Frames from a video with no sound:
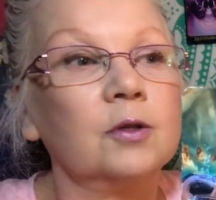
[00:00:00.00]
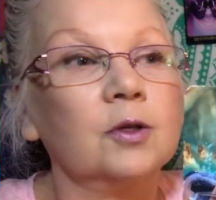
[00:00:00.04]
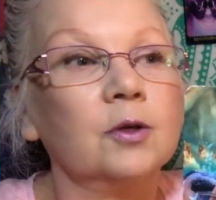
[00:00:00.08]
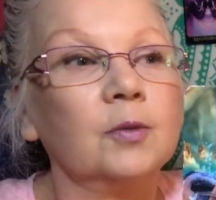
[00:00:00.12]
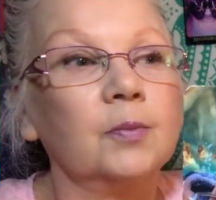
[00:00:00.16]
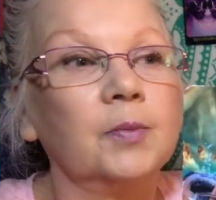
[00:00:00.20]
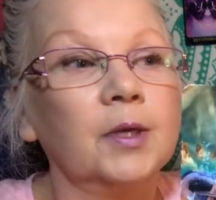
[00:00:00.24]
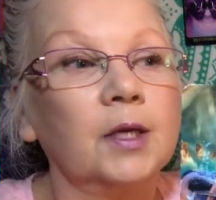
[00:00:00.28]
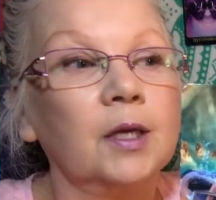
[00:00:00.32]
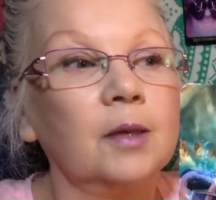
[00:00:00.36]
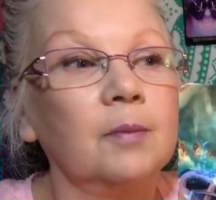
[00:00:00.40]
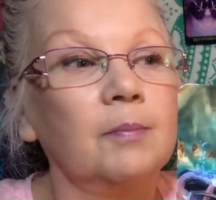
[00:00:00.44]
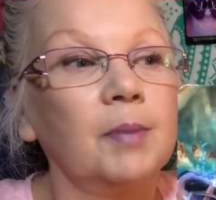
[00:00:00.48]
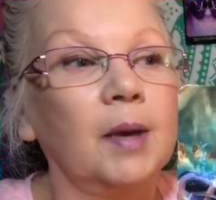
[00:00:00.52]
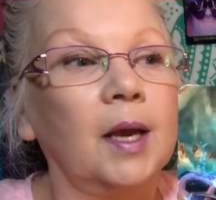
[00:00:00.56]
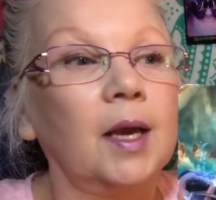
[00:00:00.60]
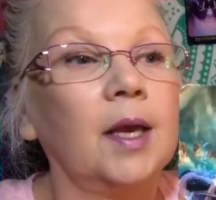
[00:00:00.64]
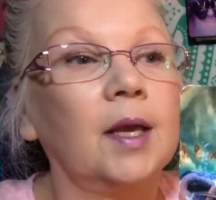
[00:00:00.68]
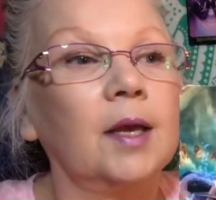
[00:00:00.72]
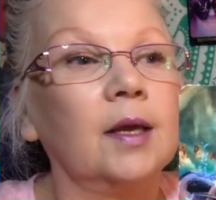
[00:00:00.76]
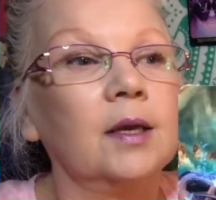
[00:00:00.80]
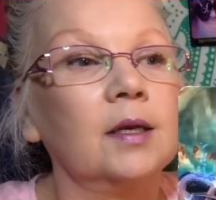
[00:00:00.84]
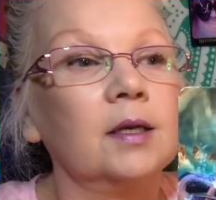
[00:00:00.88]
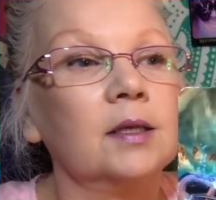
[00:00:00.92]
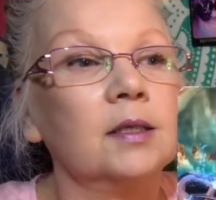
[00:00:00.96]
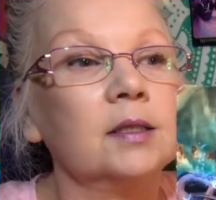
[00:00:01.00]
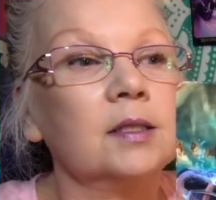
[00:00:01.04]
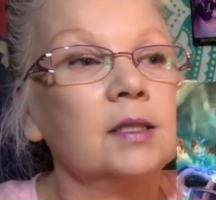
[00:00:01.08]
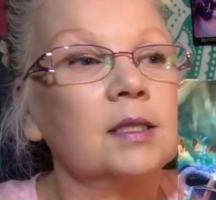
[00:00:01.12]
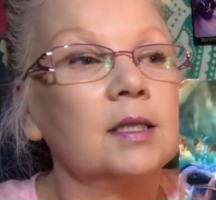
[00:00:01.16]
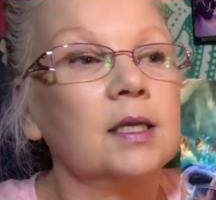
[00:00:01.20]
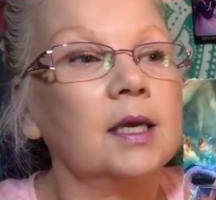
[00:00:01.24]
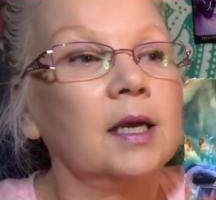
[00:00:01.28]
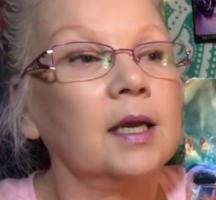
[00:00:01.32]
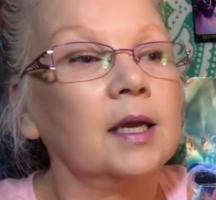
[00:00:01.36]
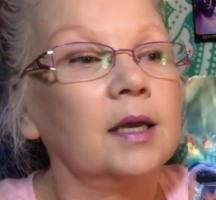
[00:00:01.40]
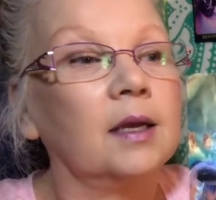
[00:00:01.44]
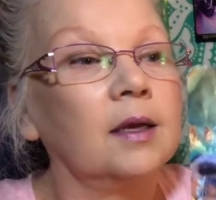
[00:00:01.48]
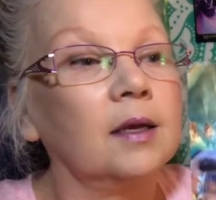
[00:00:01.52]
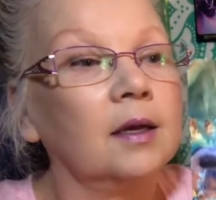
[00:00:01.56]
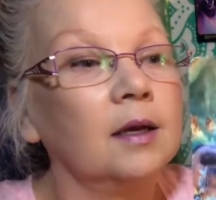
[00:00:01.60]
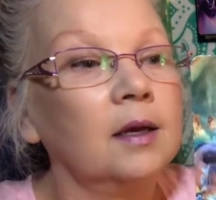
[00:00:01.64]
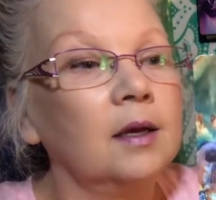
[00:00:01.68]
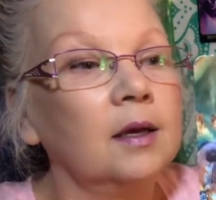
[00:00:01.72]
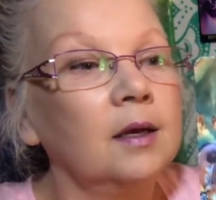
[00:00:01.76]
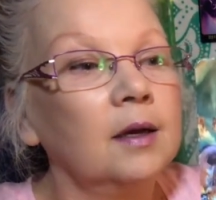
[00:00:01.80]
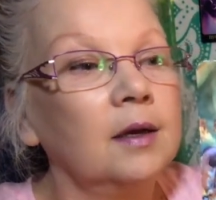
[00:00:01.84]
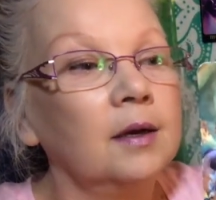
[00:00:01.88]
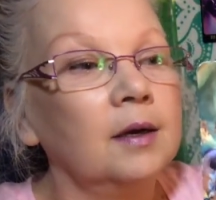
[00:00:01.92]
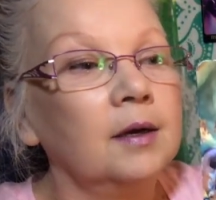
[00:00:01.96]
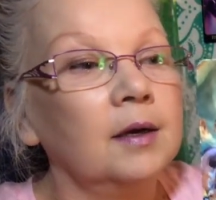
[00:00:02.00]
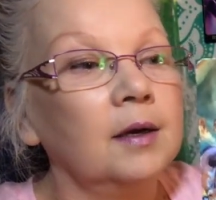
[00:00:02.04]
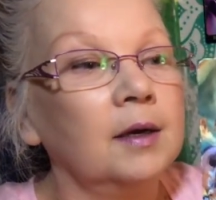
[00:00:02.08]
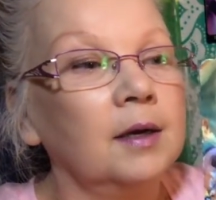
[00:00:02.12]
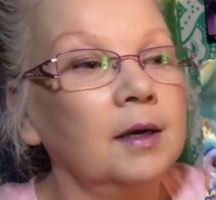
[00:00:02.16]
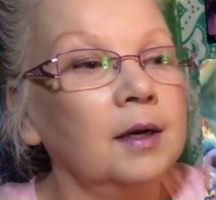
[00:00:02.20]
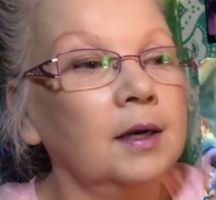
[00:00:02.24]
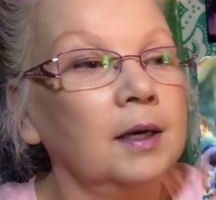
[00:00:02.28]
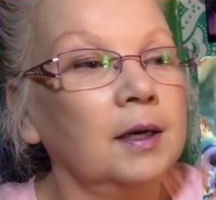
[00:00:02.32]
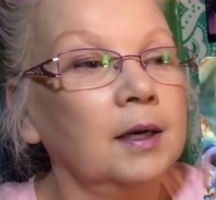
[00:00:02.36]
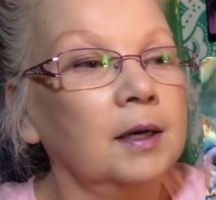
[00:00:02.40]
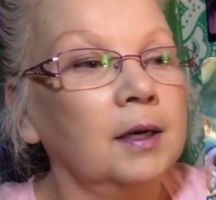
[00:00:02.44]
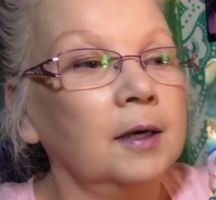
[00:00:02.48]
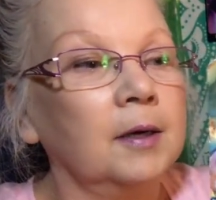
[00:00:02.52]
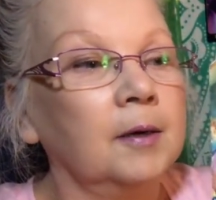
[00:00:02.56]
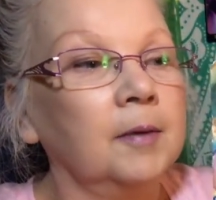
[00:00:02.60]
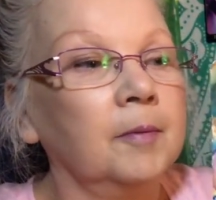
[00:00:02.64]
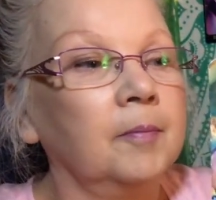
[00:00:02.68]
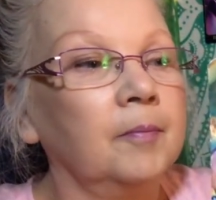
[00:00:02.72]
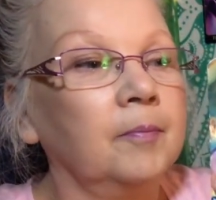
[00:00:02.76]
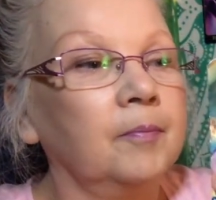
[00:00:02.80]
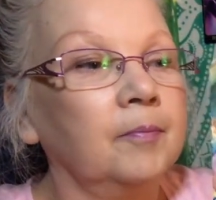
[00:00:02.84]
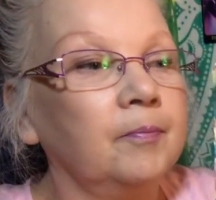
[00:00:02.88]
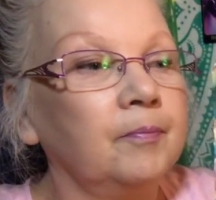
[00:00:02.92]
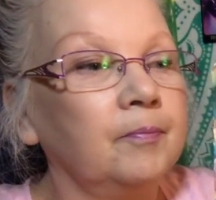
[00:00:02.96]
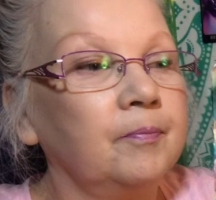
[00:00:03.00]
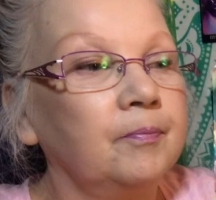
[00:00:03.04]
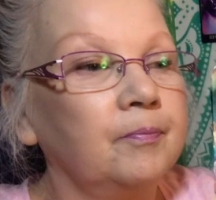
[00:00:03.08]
They're being beckoned. It's like, I'm